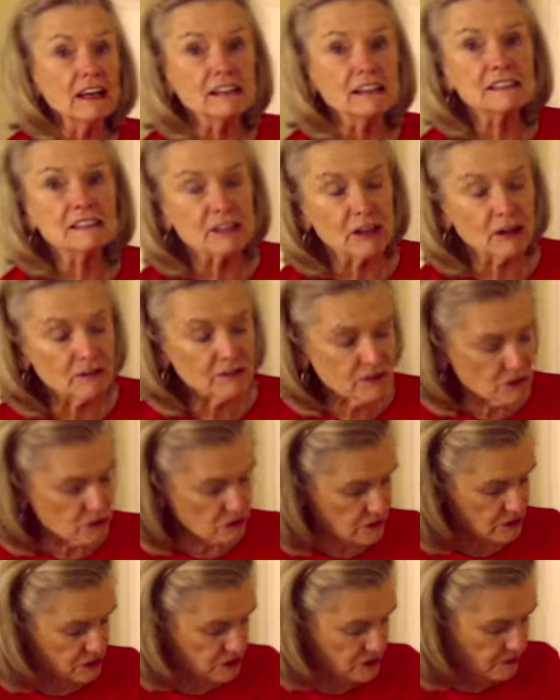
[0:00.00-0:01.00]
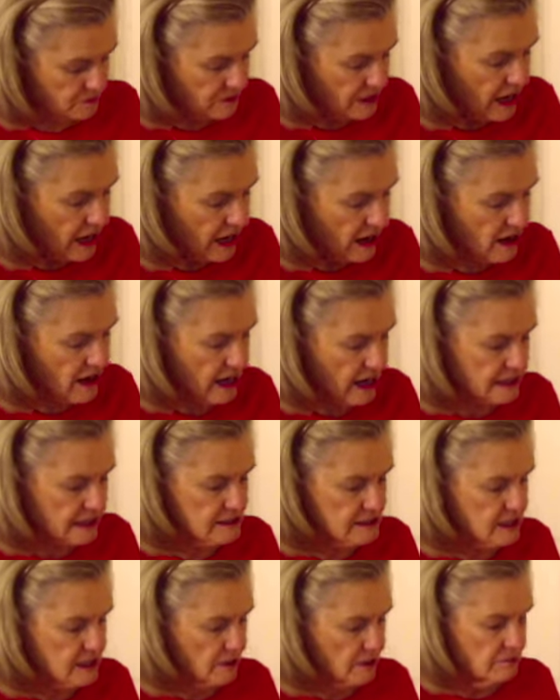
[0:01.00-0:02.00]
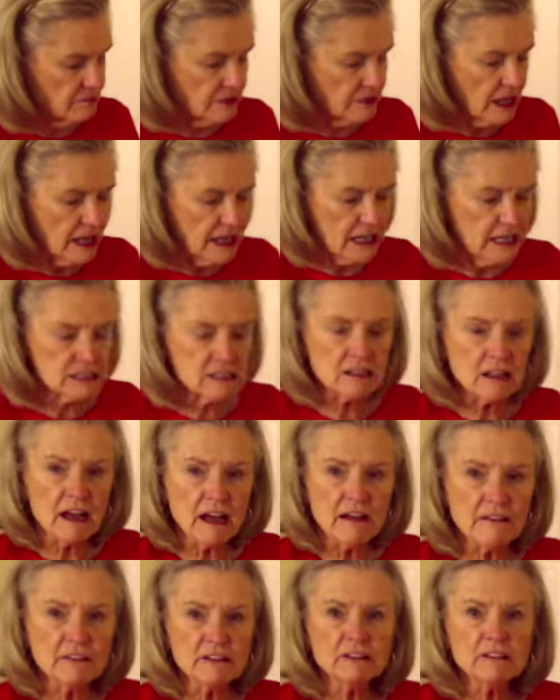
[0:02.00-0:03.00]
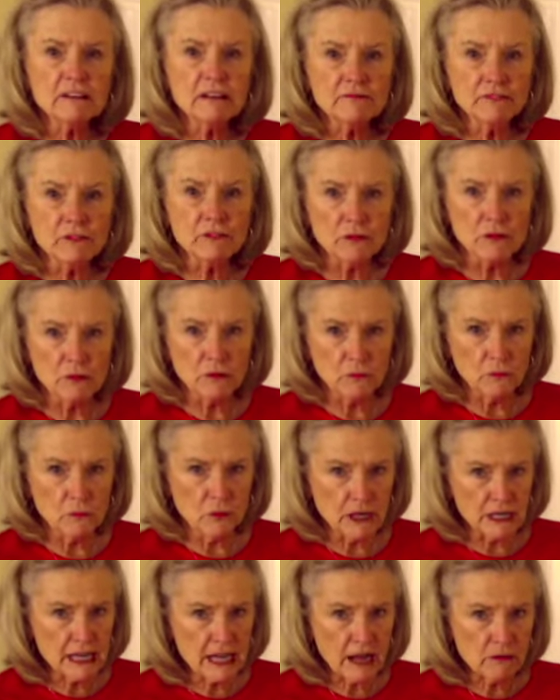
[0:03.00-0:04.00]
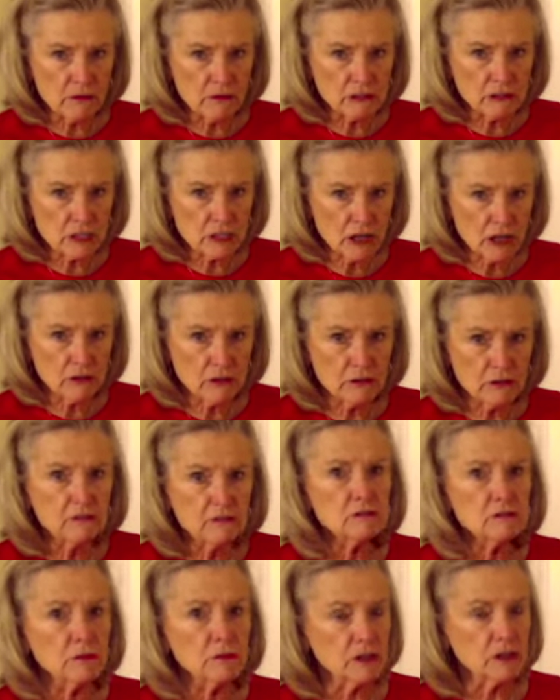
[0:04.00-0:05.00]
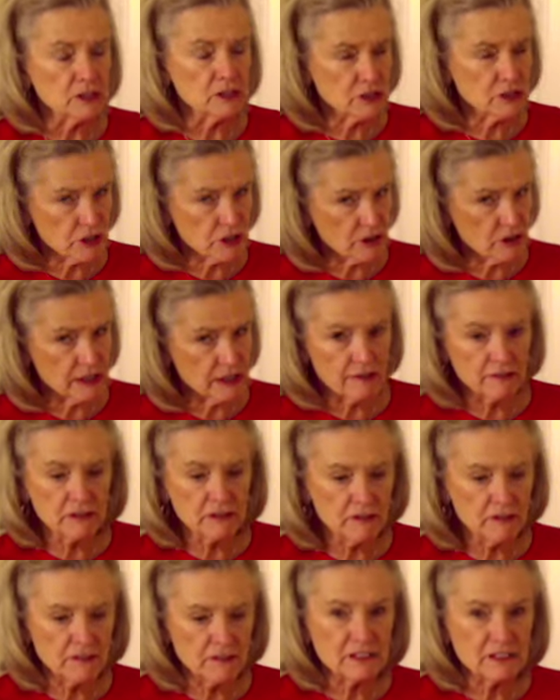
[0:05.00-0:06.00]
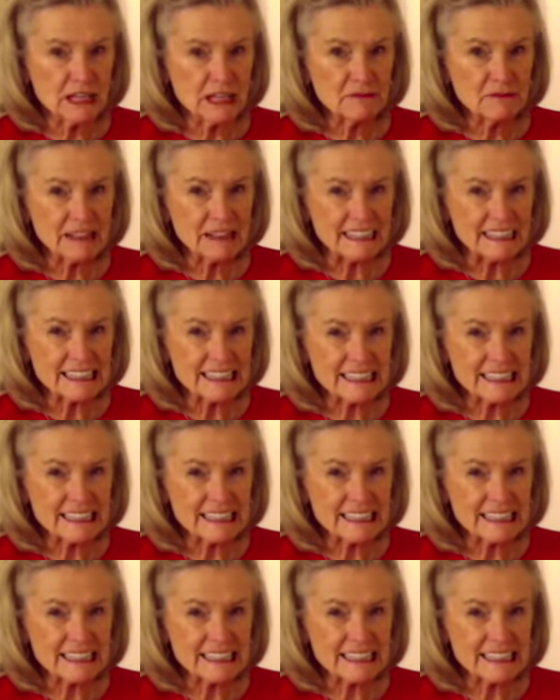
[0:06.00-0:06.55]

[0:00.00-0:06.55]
though, of course. All right, so into the oven for 1 hour total. We're going to stir it every 15 minutes.